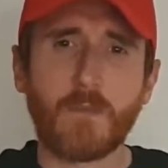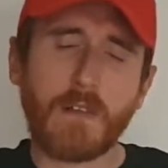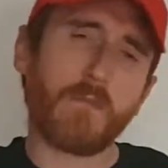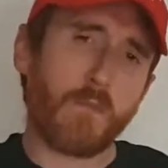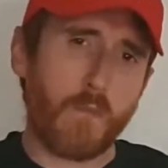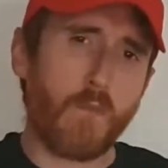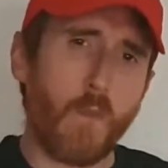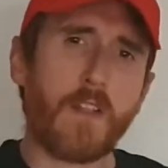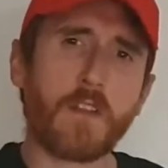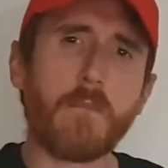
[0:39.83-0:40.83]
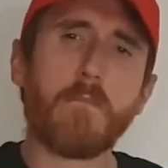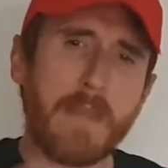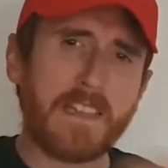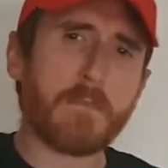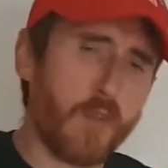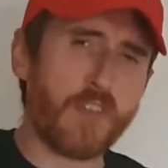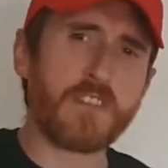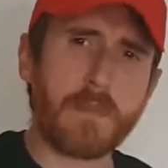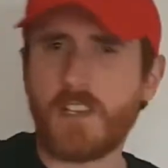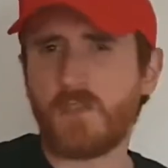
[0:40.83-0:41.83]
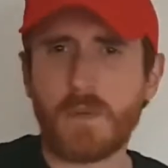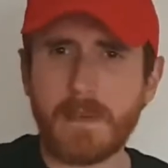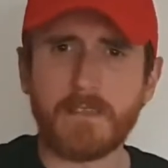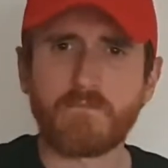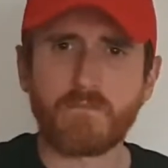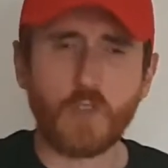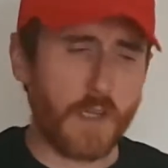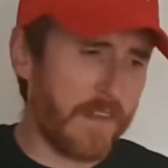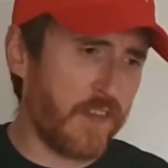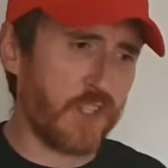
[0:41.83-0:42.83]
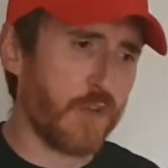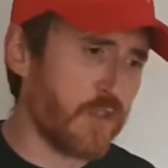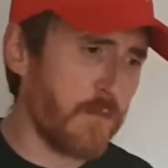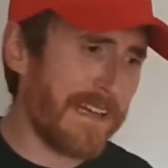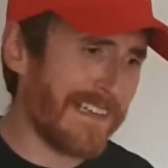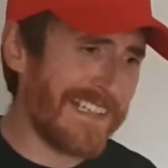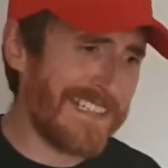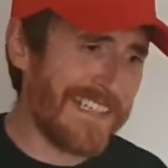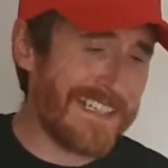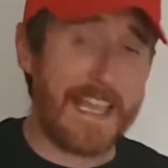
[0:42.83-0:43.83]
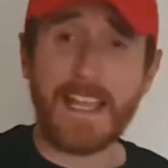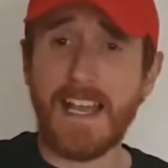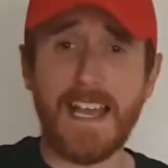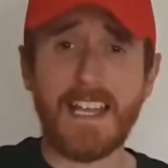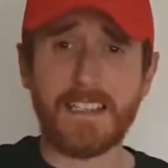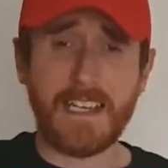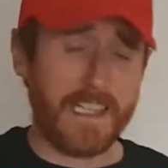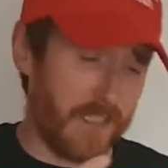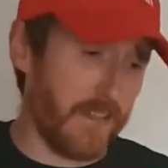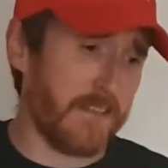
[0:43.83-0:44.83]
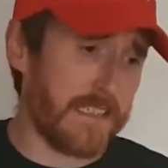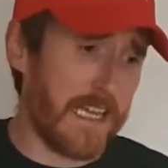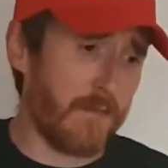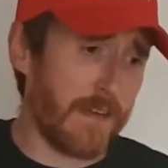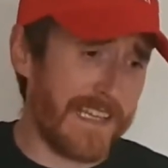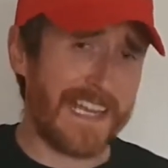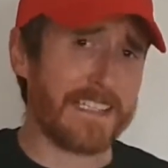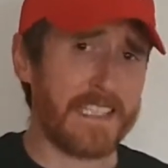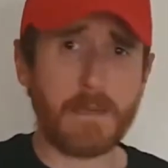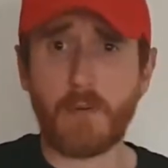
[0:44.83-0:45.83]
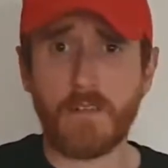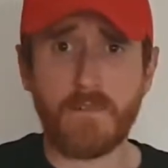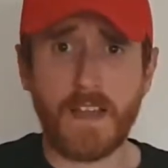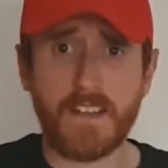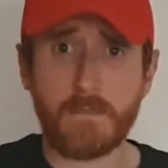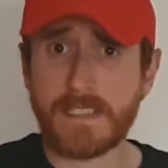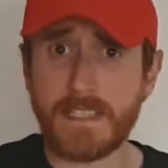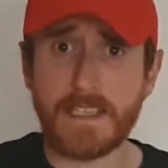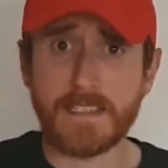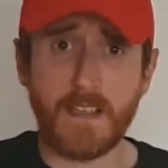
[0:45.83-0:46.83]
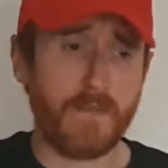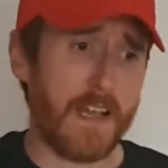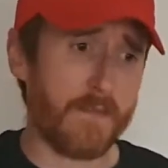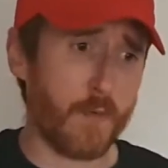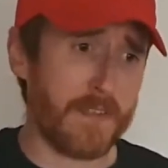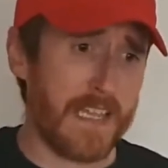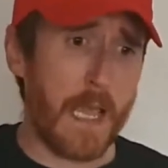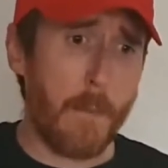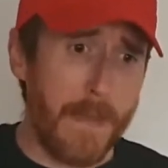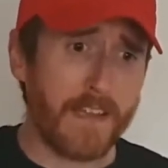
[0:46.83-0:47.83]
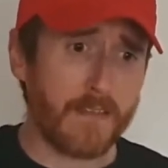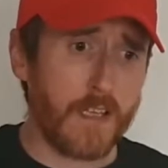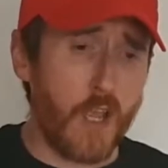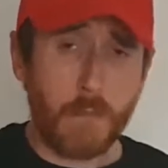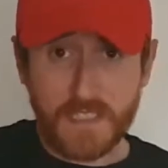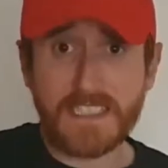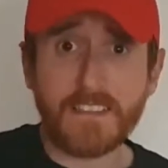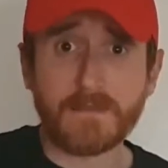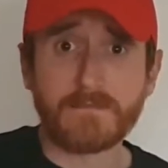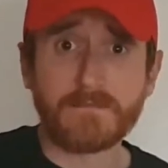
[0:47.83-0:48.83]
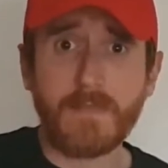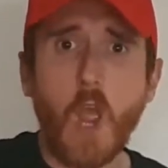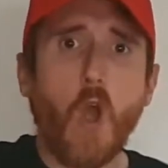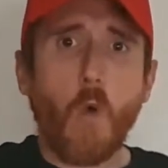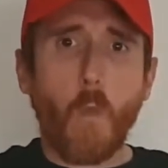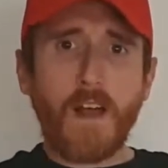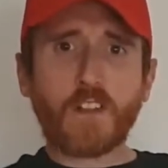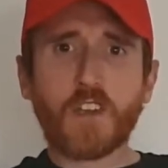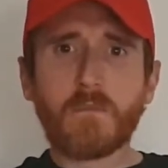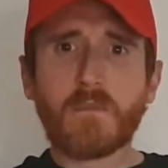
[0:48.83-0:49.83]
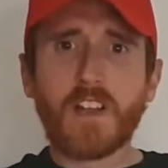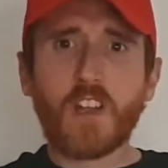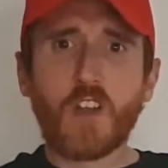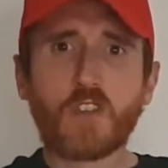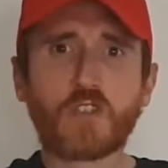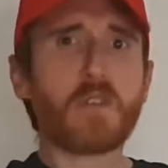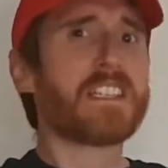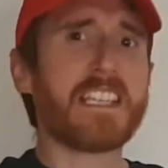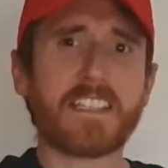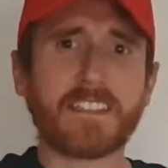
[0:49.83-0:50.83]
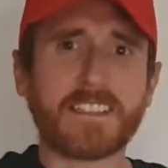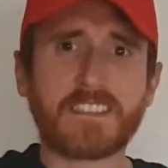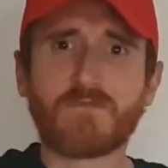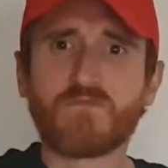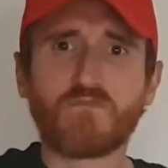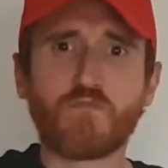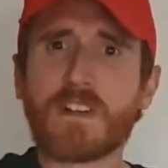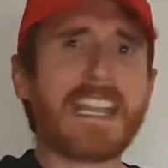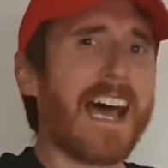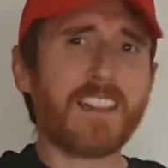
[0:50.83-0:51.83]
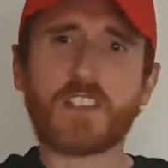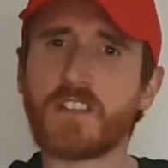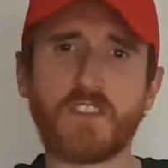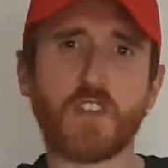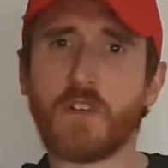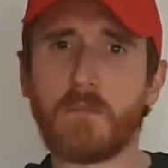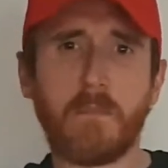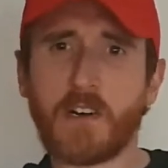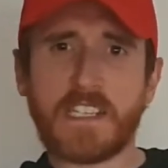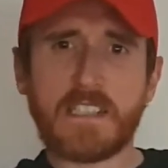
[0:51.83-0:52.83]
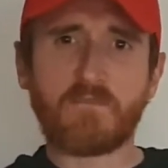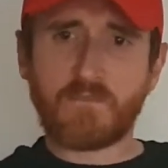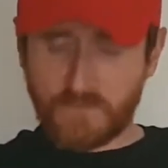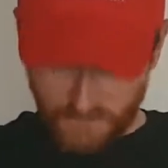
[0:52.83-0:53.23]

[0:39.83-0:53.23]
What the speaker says: Well, welcome mainly brothers, because we've been looking at the YouTube analytics and it turns out 98.5% of our viewers are male. But still, welcome truth seekers, regardless of your body